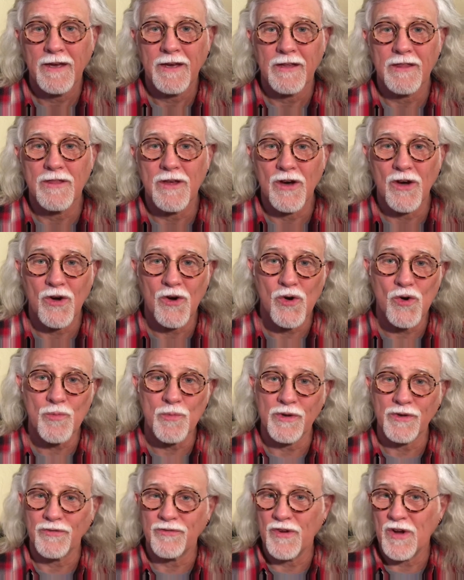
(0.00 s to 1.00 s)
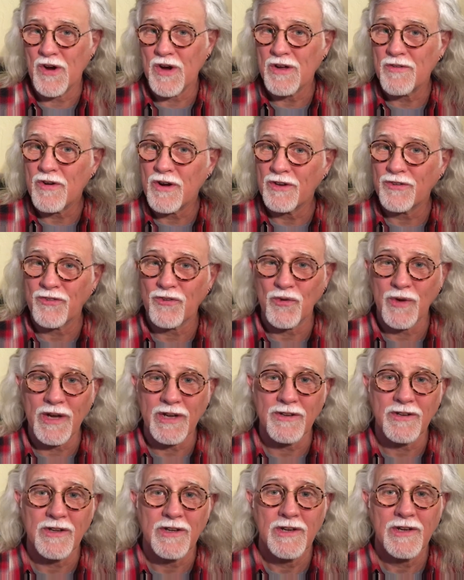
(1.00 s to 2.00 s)
The home was very, very
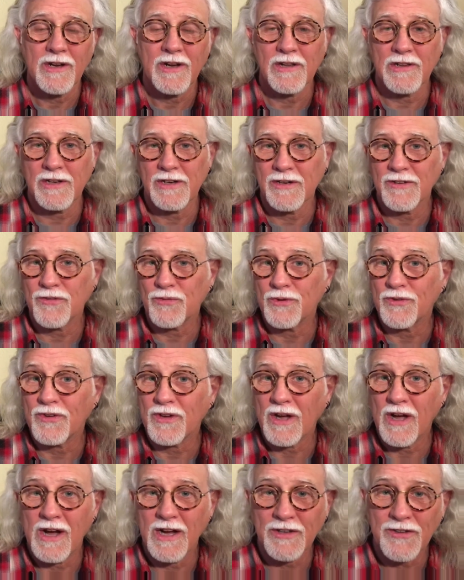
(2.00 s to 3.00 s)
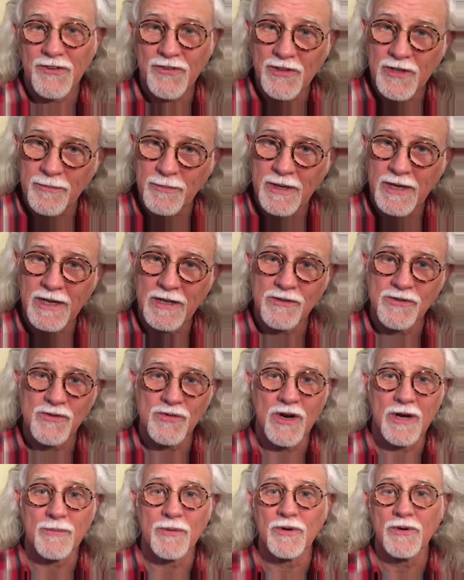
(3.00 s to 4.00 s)
strict. Clarence was constantly being in
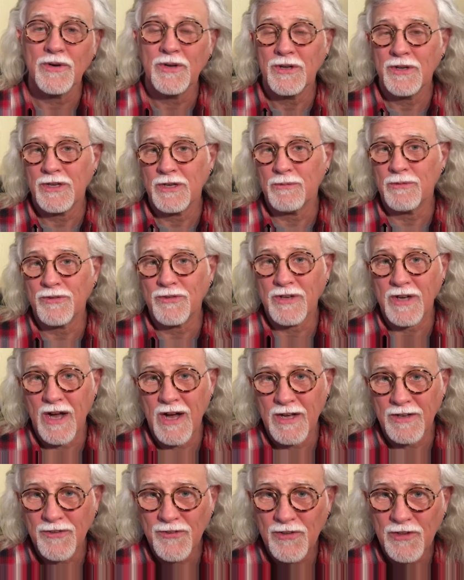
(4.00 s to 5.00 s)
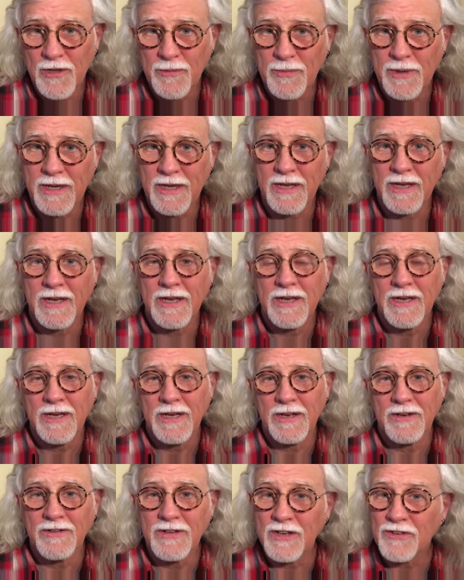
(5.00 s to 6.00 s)
trouble. He was constantly being
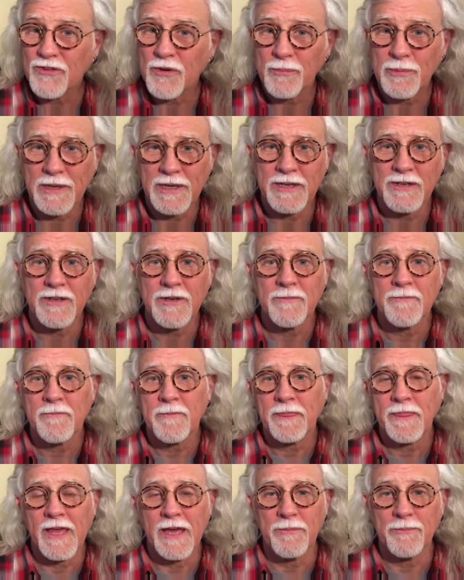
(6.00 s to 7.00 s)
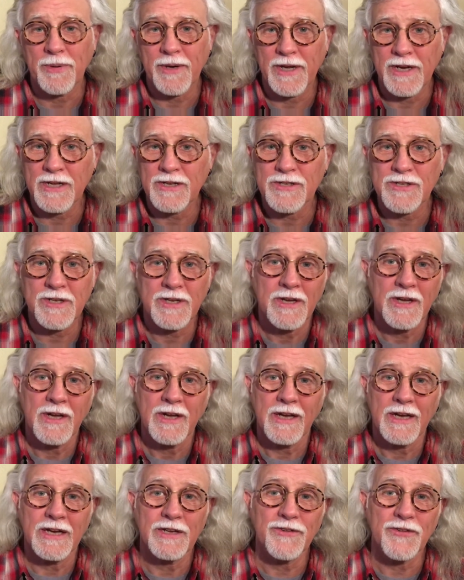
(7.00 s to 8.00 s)
disciplined and punished.
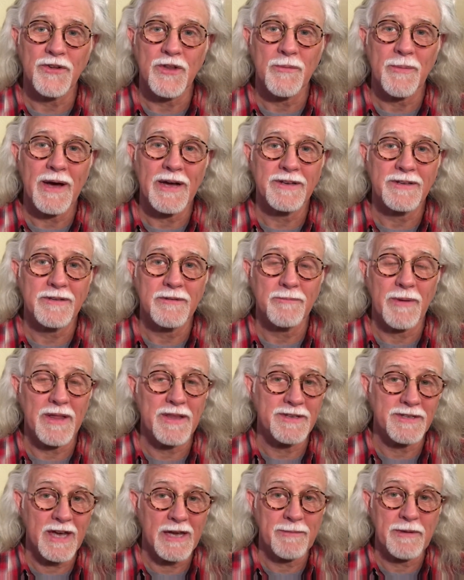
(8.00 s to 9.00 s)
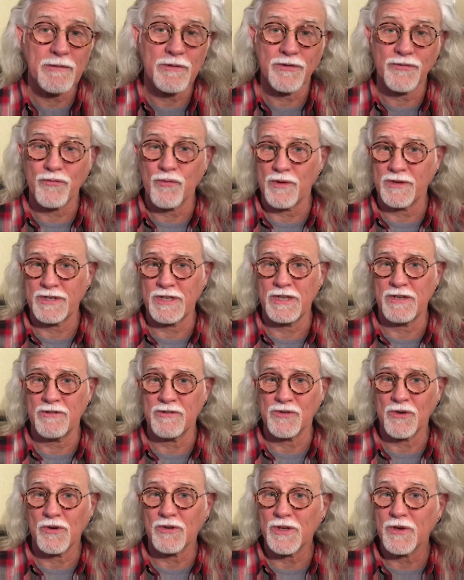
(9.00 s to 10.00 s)
And so that by the time he was 14
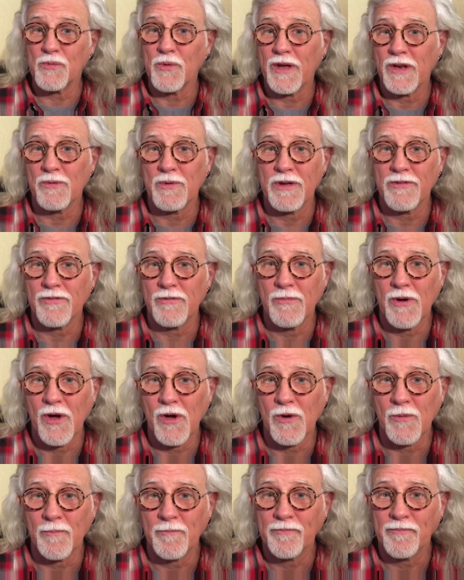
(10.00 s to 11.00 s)
years old, he ran away from home.